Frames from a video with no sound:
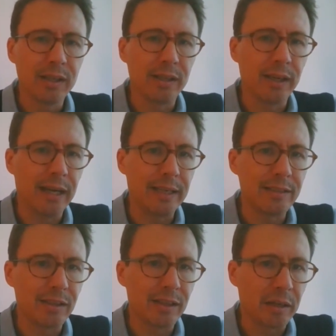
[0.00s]
uh,
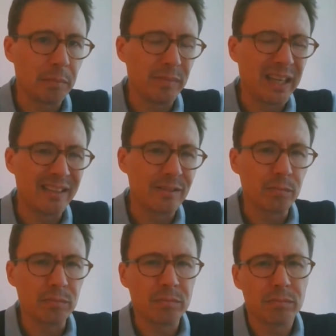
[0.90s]
and um, and
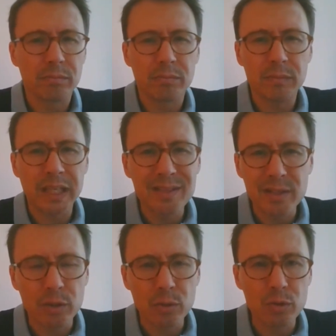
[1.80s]

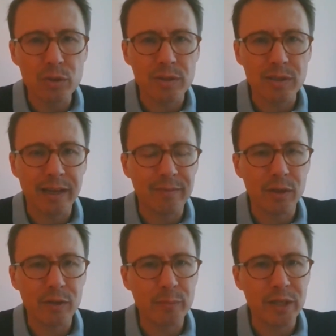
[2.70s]
institutions have
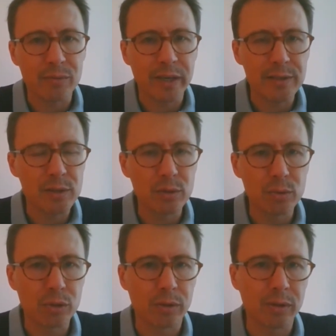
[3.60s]
not been race
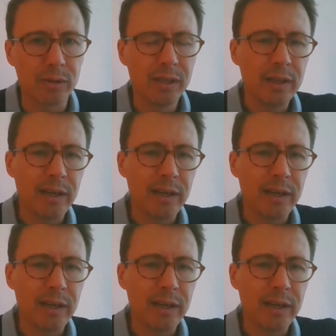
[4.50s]
neutral